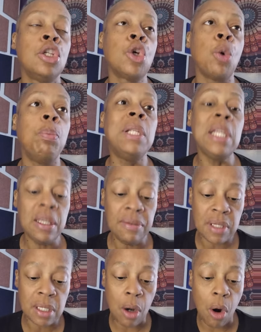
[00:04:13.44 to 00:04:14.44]
So
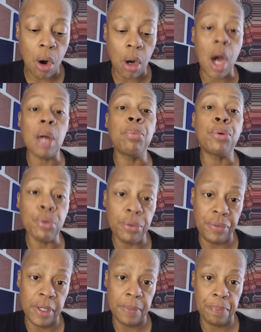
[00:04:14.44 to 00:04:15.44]
beliefs are
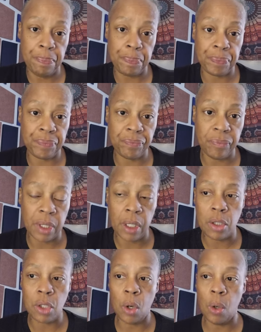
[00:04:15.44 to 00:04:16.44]
unproven.
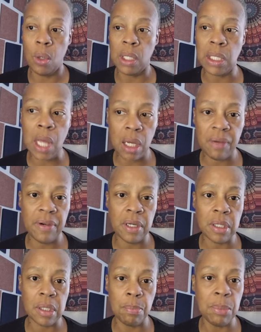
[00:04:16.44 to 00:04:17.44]
So a lot of
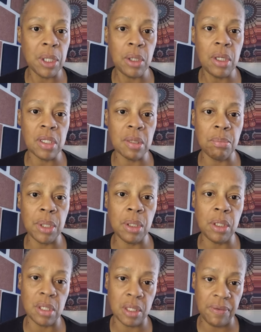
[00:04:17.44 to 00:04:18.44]
us, millions and
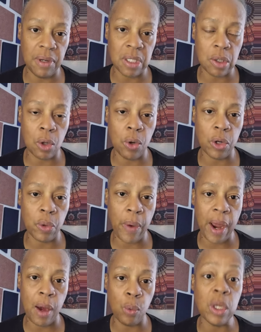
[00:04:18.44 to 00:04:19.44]
billions of us, are going
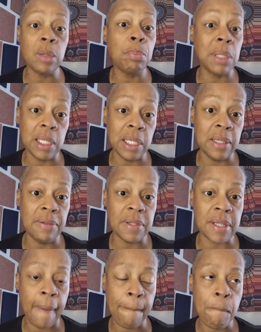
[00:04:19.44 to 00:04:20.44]
around with
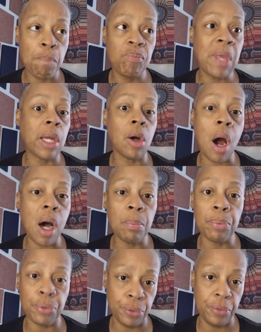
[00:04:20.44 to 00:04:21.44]
beliefs that are
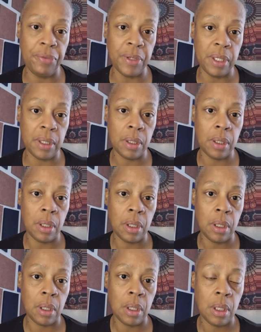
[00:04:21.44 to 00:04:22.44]
unproven.
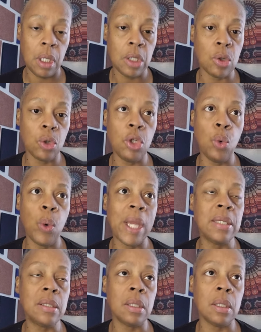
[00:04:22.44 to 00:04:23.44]
And so you're
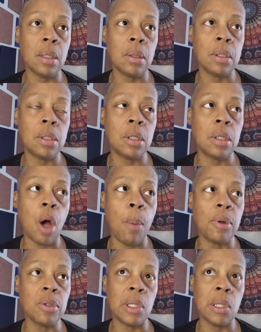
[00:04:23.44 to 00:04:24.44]
wasting
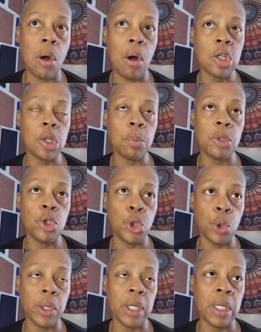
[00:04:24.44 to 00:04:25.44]
almost a large
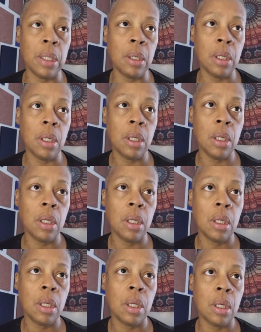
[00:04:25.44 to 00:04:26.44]
majority
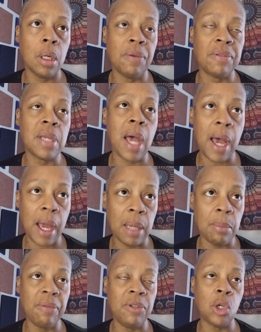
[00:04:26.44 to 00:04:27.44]
of
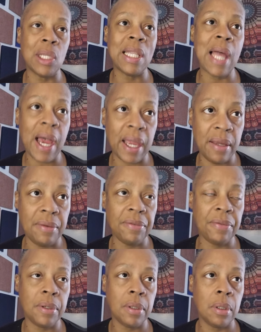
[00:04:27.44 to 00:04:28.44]
time of your
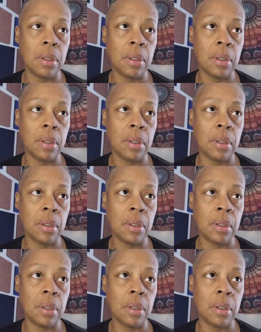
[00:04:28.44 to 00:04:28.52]
life,